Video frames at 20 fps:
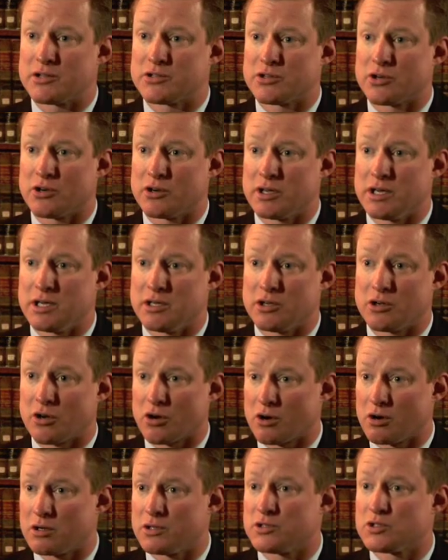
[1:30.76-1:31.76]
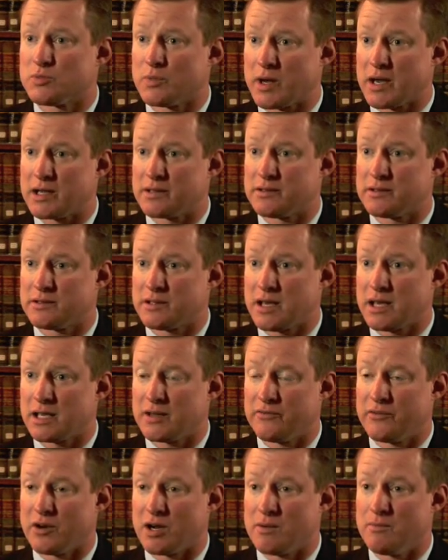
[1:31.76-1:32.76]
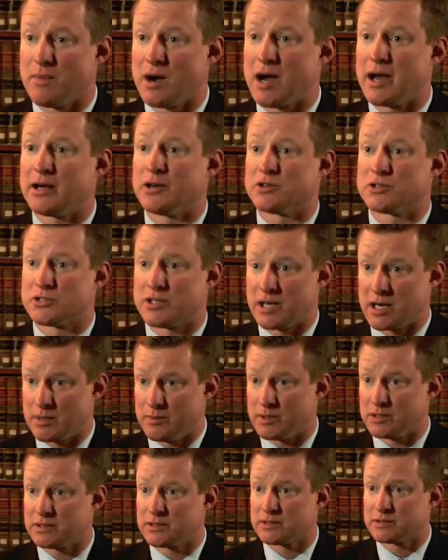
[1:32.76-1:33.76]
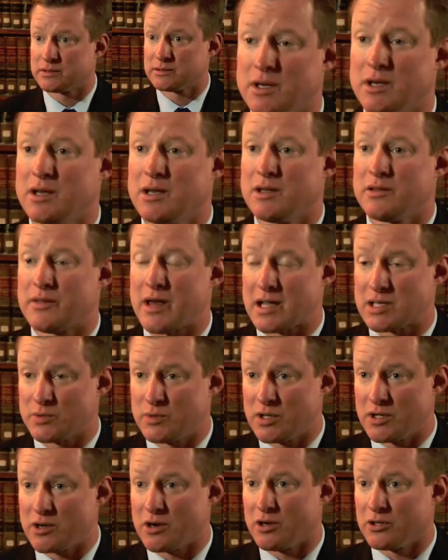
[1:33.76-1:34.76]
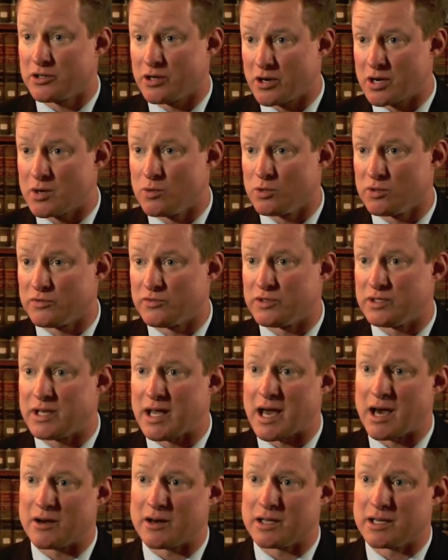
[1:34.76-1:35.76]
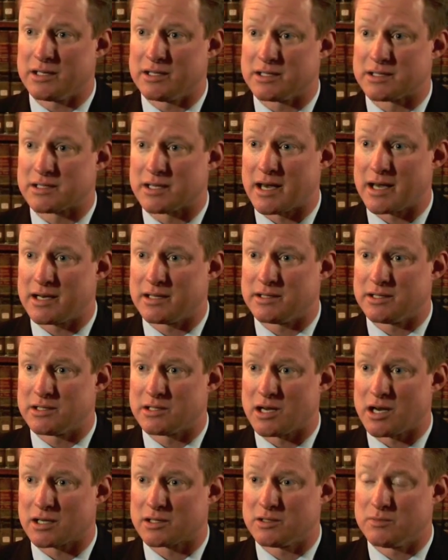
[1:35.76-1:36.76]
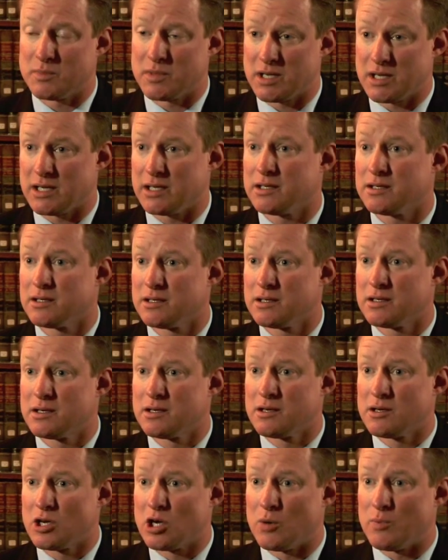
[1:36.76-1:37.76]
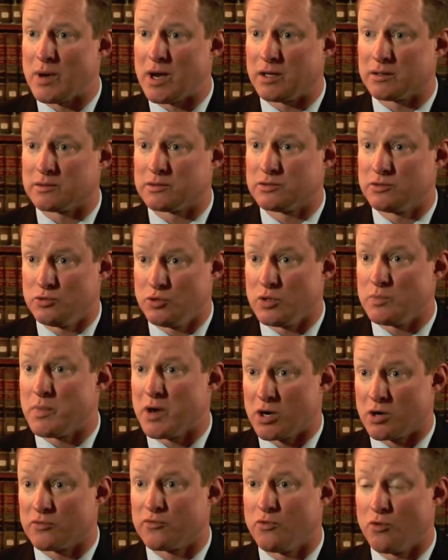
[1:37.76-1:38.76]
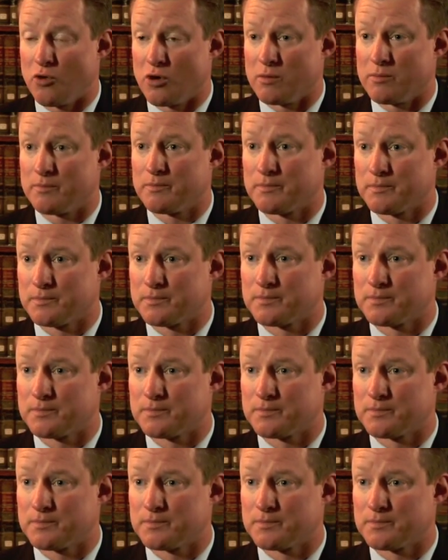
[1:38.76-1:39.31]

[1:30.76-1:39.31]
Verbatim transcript: attorney encouraged Mike to take a very minor settlement. That's when he called Hardy Wolf and Downing and decided to talk to me about doing better for him.